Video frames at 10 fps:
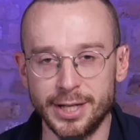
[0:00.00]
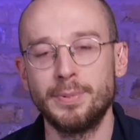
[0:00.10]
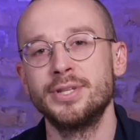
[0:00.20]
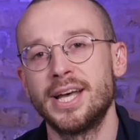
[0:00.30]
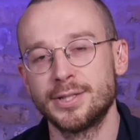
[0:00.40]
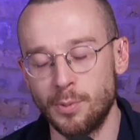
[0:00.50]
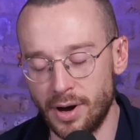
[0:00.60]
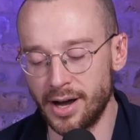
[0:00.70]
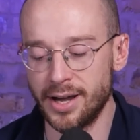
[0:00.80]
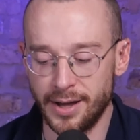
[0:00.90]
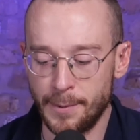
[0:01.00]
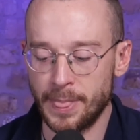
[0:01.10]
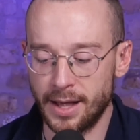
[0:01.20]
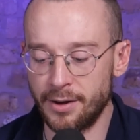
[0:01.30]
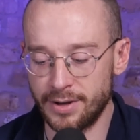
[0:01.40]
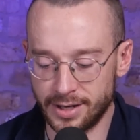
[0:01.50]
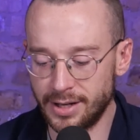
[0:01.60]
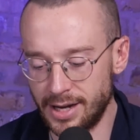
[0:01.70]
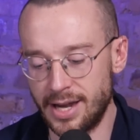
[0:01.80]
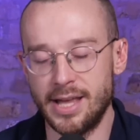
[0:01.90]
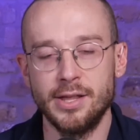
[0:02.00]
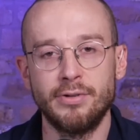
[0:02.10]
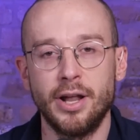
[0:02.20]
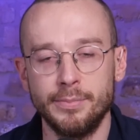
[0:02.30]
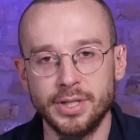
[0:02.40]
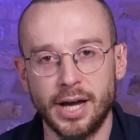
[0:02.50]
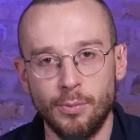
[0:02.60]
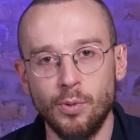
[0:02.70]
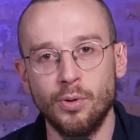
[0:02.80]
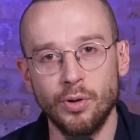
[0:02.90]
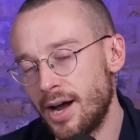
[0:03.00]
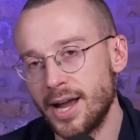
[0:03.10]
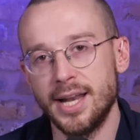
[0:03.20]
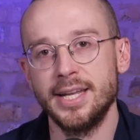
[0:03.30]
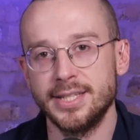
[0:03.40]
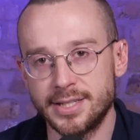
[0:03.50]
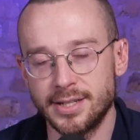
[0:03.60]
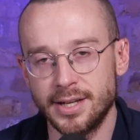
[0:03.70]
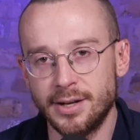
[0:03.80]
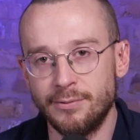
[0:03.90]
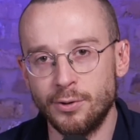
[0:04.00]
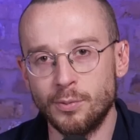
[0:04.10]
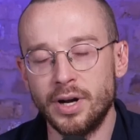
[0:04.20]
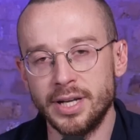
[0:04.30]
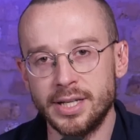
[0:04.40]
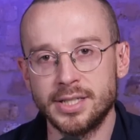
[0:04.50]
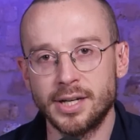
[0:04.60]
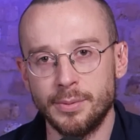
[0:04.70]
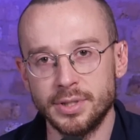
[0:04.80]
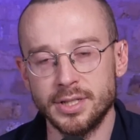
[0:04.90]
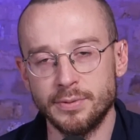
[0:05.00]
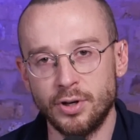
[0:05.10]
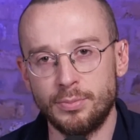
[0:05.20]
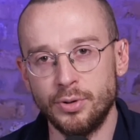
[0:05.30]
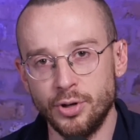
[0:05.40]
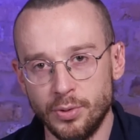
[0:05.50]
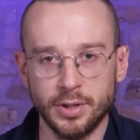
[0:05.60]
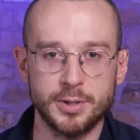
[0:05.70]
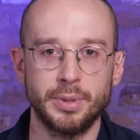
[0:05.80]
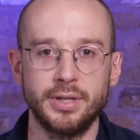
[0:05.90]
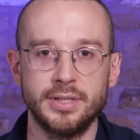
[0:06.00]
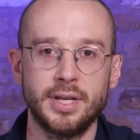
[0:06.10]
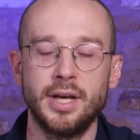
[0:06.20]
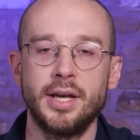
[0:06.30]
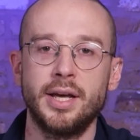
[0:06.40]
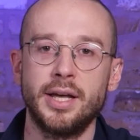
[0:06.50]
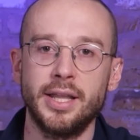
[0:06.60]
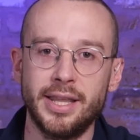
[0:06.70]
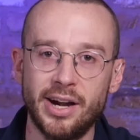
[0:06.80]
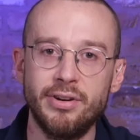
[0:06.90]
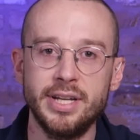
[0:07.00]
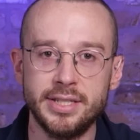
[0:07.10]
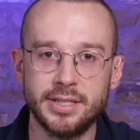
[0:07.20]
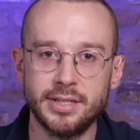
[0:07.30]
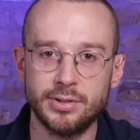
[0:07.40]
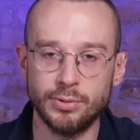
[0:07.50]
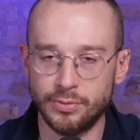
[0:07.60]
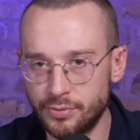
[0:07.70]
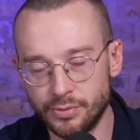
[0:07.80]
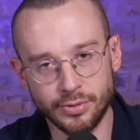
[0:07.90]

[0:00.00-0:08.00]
I suppose that's why I think in the run-up to that war, I at least thought one needed to come to this with a lot more nuance, because there is sort of